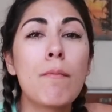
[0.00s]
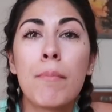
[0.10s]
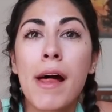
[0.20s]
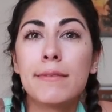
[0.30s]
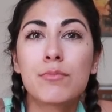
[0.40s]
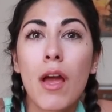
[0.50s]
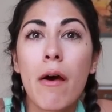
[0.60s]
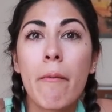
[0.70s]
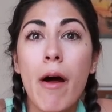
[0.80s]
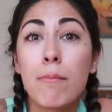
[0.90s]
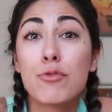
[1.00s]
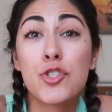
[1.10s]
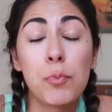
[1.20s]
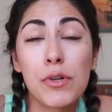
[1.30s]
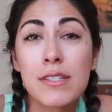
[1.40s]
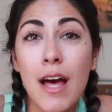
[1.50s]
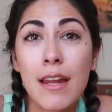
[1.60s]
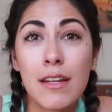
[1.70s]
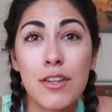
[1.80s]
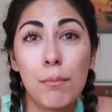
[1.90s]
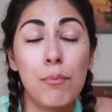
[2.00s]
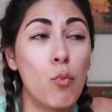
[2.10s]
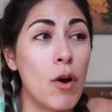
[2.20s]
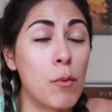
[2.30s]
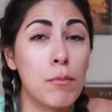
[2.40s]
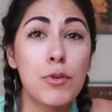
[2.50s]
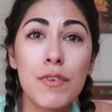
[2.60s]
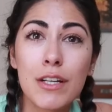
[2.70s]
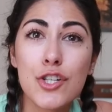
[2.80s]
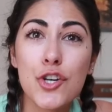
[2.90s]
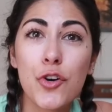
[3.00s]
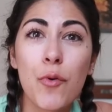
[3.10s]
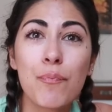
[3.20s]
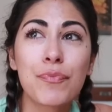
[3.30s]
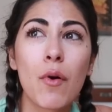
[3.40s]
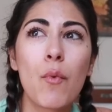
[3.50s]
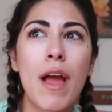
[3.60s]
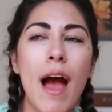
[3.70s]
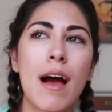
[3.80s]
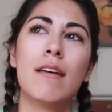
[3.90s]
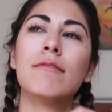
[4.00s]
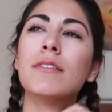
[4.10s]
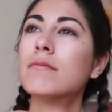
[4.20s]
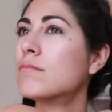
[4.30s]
but I'm super excited the, where we're moving to. We have,